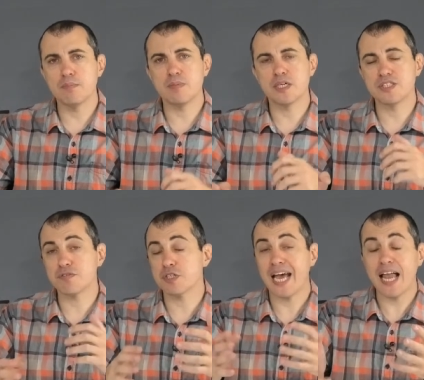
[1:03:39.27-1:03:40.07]

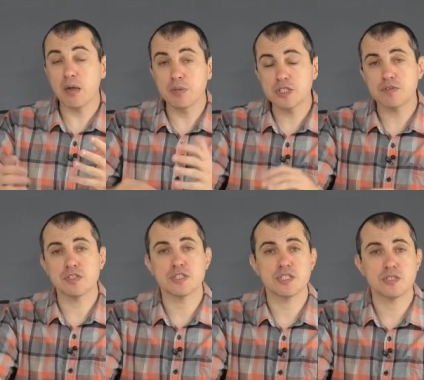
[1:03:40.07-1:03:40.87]
different elements of the
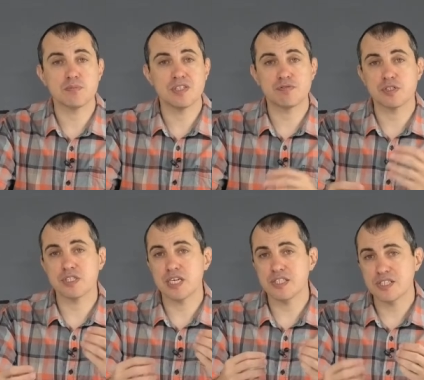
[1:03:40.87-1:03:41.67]
system, different
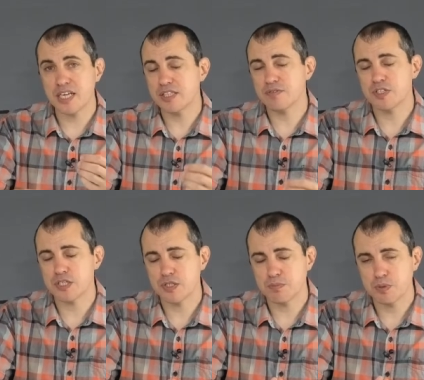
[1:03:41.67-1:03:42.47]
incentive
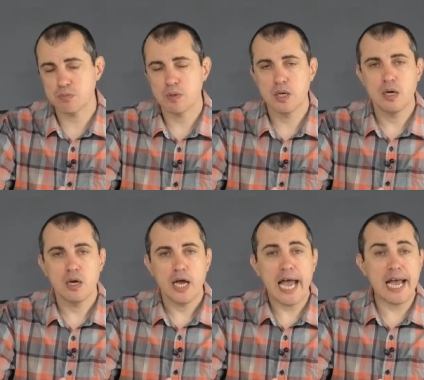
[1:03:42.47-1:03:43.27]
systems.
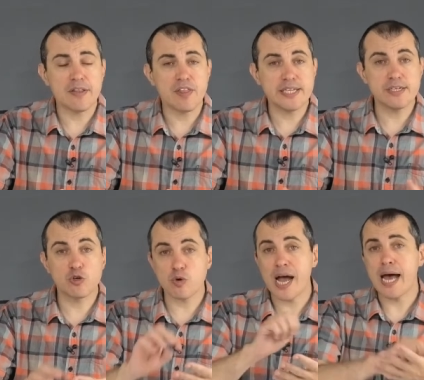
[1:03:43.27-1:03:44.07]
And they
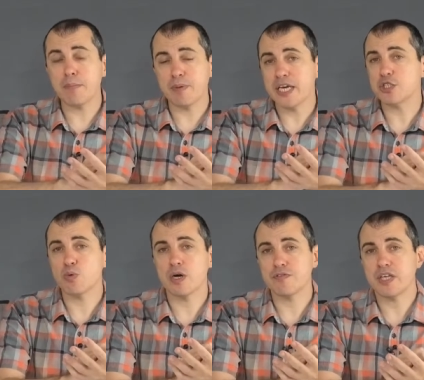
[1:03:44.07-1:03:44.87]
grab each
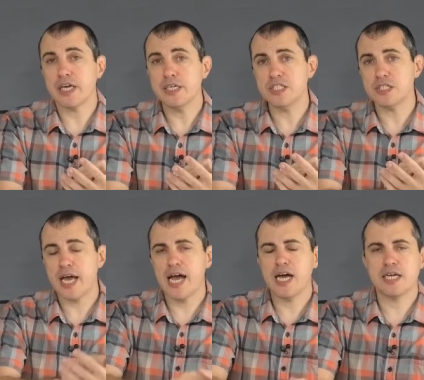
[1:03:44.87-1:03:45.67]
one of these
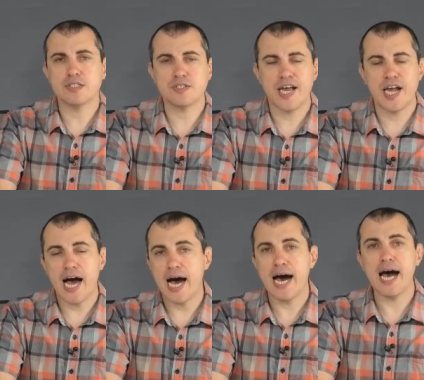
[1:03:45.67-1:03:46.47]
and say,
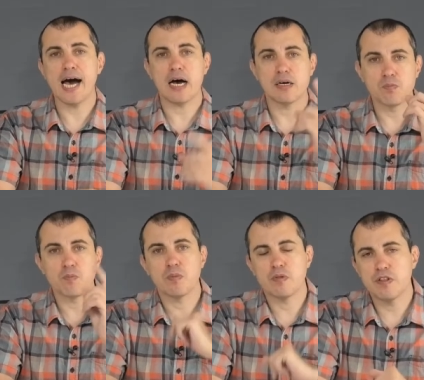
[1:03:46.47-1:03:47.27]
aha!
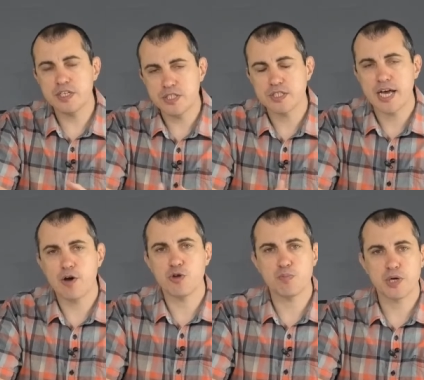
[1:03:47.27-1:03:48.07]
This is how
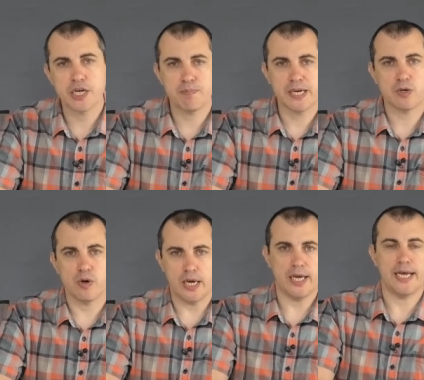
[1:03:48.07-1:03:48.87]
you break
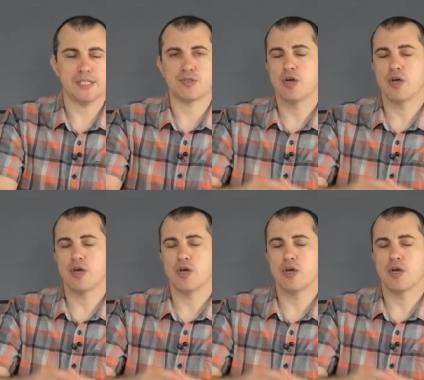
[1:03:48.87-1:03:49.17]
Bitcoin. It's